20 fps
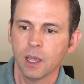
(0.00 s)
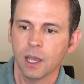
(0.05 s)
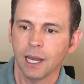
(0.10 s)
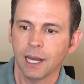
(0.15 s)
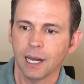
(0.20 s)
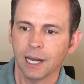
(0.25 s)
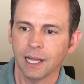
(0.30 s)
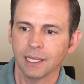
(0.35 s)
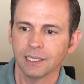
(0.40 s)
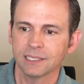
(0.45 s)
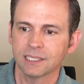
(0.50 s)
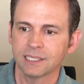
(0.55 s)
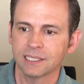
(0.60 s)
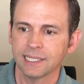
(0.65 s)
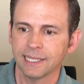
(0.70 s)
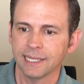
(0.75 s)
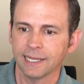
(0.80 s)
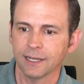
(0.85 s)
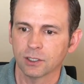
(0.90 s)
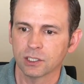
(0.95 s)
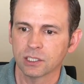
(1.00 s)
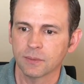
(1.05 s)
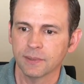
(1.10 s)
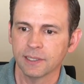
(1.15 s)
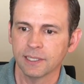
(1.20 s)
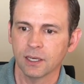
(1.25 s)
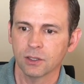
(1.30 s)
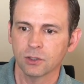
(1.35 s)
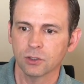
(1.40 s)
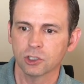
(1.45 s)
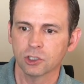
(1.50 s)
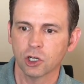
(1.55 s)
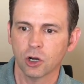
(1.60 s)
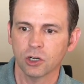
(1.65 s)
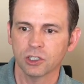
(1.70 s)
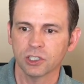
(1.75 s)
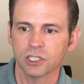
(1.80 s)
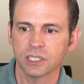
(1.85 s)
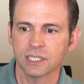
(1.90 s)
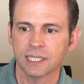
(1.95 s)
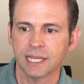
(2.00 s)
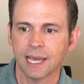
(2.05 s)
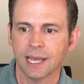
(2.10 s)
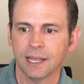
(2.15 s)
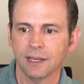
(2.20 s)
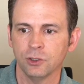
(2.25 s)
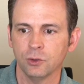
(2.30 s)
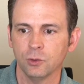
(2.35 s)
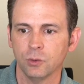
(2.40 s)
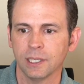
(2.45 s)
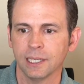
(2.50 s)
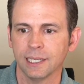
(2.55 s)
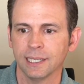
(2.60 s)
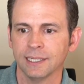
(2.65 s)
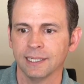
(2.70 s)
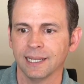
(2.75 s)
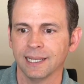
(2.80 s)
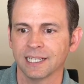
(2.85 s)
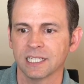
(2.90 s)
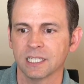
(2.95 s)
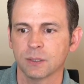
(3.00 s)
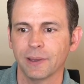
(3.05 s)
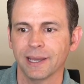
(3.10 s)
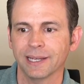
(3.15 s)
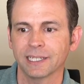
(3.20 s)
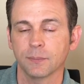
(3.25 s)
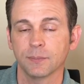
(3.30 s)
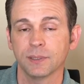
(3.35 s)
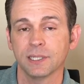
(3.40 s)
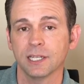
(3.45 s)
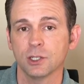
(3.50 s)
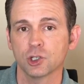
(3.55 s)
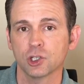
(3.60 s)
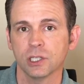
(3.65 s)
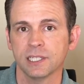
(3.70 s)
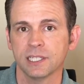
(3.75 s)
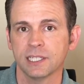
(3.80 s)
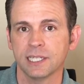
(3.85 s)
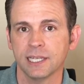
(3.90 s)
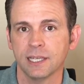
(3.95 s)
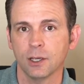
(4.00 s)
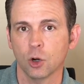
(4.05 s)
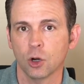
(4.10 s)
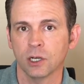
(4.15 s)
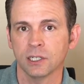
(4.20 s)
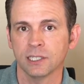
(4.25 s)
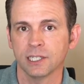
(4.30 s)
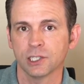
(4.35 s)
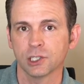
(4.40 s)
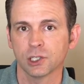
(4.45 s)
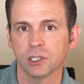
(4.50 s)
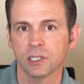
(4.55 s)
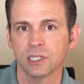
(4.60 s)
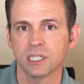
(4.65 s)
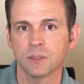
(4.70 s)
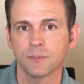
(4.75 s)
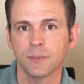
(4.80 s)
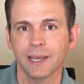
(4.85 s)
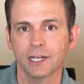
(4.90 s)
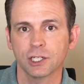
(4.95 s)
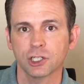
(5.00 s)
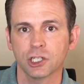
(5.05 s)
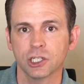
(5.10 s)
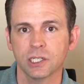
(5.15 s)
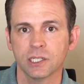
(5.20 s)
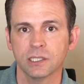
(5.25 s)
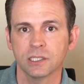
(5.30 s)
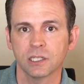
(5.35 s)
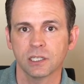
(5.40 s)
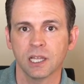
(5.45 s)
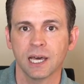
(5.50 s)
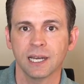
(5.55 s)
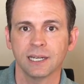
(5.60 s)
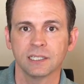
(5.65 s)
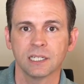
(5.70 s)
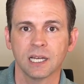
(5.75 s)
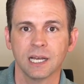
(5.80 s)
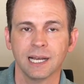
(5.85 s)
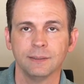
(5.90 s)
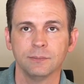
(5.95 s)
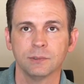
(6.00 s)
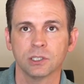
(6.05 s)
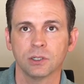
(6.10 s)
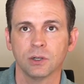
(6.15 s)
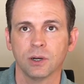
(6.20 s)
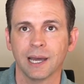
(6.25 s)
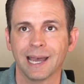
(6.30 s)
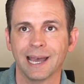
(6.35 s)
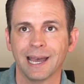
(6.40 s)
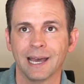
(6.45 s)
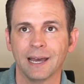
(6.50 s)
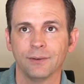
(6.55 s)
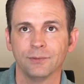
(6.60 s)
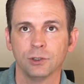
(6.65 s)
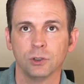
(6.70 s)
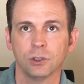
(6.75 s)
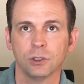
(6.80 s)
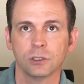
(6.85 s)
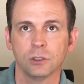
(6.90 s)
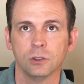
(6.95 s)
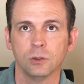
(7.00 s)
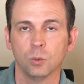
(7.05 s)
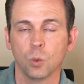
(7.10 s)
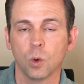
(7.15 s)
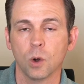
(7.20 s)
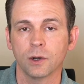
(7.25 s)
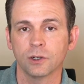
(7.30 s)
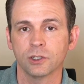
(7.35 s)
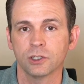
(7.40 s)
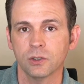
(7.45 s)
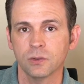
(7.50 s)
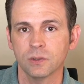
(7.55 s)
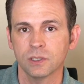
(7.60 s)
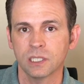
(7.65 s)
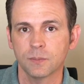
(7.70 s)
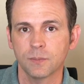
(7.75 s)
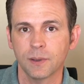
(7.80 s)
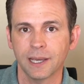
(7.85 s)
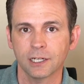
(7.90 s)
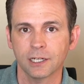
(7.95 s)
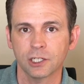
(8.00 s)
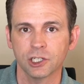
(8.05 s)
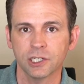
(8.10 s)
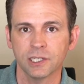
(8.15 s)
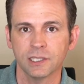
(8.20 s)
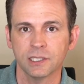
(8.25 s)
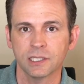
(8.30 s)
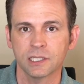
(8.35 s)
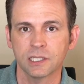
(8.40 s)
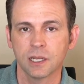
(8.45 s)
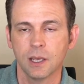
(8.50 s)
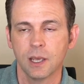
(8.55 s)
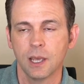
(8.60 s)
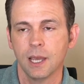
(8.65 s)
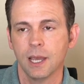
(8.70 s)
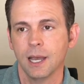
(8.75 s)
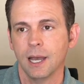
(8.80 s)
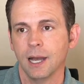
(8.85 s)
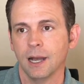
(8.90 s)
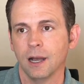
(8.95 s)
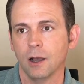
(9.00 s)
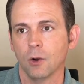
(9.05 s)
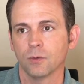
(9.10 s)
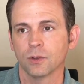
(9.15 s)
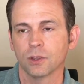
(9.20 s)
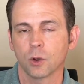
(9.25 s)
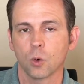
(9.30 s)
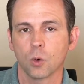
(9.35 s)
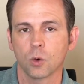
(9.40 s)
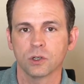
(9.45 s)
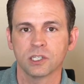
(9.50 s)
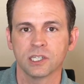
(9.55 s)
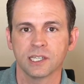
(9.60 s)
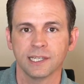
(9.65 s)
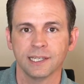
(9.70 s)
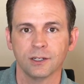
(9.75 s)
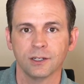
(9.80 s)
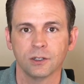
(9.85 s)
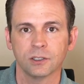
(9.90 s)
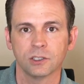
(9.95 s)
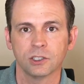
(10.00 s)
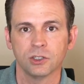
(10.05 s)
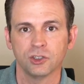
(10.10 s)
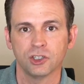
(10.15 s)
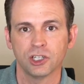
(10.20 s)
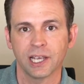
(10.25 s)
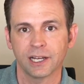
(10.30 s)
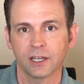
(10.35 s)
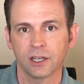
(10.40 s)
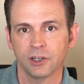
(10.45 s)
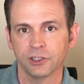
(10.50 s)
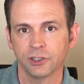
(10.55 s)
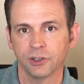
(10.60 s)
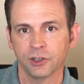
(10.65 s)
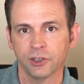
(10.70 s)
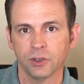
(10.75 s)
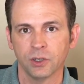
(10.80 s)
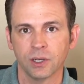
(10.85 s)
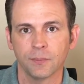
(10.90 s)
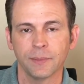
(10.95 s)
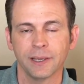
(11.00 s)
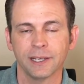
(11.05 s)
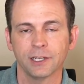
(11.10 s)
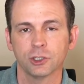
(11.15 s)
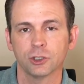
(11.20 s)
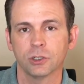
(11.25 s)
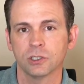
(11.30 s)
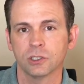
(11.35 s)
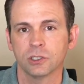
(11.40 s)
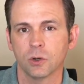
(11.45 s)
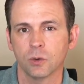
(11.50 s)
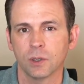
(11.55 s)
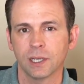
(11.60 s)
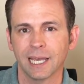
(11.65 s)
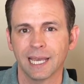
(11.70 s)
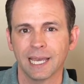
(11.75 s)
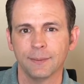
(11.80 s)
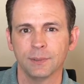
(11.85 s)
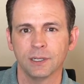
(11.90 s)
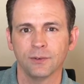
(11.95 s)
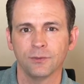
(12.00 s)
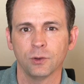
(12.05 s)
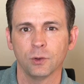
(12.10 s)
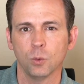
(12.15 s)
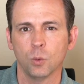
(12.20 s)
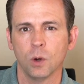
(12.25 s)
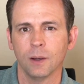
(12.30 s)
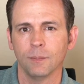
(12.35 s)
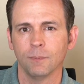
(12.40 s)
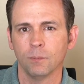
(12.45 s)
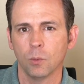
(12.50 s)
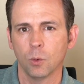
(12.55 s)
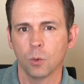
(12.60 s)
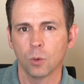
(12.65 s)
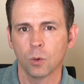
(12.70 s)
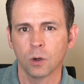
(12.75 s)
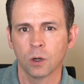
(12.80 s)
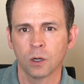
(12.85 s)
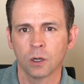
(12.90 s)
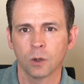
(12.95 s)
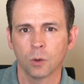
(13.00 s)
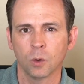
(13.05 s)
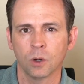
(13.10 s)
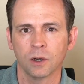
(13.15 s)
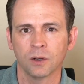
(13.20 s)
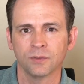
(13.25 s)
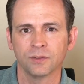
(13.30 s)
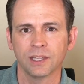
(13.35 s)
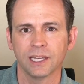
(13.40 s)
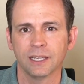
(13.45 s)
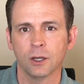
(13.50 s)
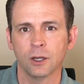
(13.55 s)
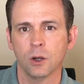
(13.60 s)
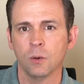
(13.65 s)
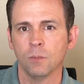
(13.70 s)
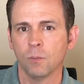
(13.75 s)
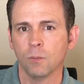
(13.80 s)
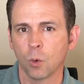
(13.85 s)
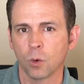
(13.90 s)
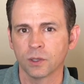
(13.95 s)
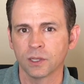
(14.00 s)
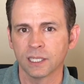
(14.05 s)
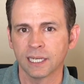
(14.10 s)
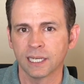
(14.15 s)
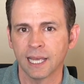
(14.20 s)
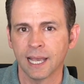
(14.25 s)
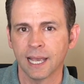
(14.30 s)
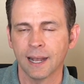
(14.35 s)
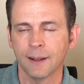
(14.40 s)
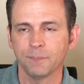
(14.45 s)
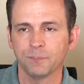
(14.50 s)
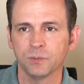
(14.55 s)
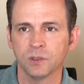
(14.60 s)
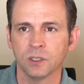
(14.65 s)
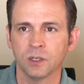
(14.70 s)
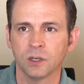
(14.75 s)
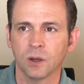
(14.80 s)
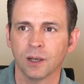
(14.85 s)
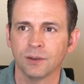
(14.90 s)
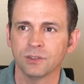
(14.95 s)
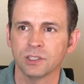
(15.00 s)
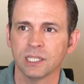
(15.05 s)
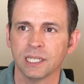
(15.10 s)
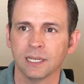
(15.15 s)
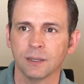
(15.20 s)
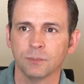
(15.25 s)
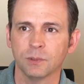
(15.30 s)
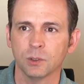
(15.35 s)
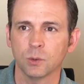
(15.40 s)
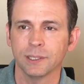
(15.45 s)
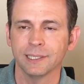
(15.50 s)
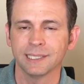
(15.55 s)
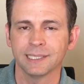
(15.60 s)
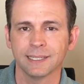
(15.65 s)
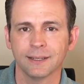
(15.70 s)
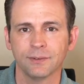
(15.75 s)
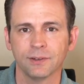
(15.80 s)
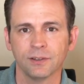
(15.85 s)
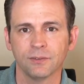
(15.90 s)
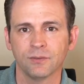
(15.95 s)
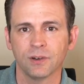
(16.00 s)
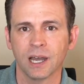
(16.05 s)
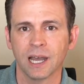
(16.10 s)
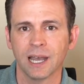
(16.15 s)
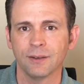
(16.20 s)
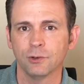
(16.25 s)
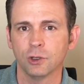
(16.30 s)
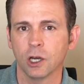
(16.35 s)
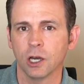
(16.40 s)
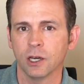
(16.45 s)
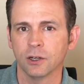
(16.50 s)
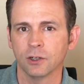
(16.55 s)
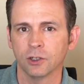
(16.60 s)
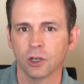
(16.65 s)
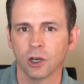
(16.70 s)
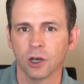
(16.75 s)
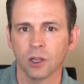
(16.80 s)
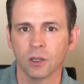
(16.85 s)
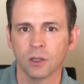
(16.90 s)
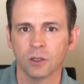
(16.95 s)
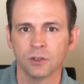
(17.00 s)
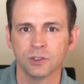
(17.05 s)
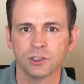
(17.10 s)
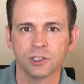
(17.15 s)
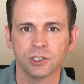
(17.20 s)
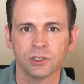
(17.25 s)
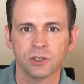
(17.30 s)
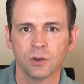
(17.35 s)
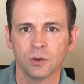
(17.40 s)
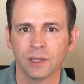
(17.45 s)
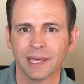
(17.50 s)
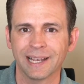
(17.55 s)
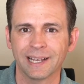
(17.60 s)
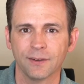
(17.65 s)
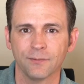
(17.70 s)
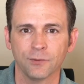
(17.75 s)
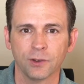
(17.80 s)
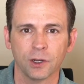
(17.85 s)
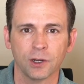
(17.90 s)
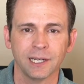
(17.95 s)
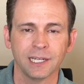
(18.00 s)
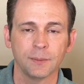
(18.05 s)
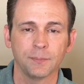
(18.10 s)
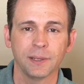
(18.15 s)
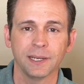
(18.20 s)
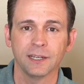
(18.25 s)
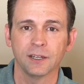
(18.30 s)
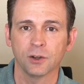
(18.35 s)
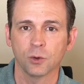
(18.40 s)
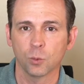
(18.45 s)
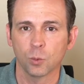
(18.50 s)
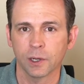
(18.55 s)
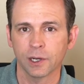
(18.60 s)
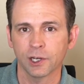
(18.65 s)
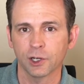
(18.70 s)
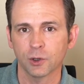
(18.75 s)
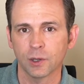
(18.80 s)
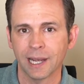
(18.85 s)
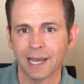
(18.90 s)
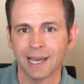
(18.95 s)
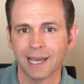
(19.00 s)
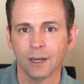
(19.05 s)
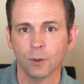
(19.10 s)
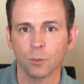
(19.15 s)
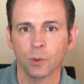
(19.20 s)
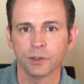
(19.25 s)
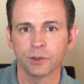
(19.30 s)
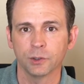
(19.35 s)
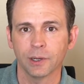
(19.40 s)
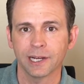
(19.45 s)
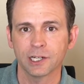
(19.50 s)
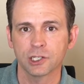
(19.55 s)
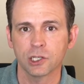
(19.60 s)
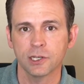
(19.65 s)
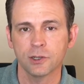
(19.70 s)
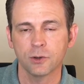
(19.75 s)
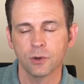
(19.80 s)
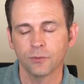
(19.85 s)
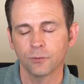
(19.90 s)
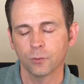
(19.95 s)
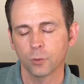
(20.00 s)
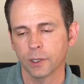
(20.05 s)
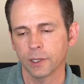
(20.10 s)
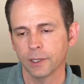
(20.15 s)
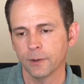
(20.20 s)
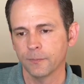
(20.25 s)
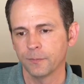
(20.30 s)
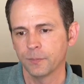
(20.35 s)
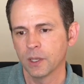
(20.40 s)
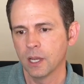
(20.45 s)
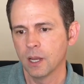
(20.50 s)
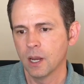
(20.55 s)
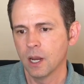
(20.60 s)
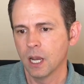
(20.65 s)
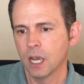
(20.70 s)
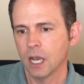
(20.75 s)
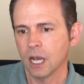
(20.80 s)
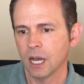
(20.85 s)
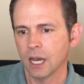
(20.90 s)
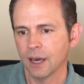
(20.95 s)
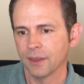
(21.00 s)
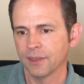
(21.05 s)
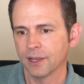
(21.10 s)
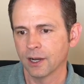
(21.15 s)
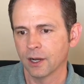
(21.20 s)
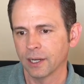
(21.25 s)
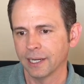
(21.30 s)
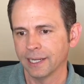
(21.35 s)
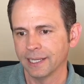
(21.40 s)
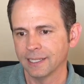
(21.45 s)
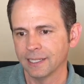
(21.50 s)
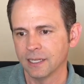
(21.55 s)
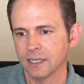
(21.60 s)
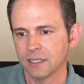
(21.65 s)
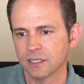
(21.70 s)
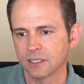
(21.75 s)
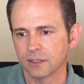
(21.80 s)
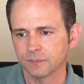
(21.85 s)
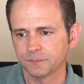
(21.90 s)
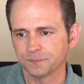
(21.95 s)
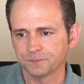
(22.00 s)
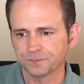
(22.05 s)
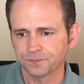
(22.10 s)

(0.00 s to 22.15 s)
Let's see here. Some of the other charges that you can expect to potentially see are additional inspections. A lot of times they'll include 1 or 2 inspections over the course of the year to check on your unit, make sure it's okay. But if you want more, or if they go more than that, I've seen them between $75 to $100. That can vary depending on where you're at and what they're actually doing for you. There is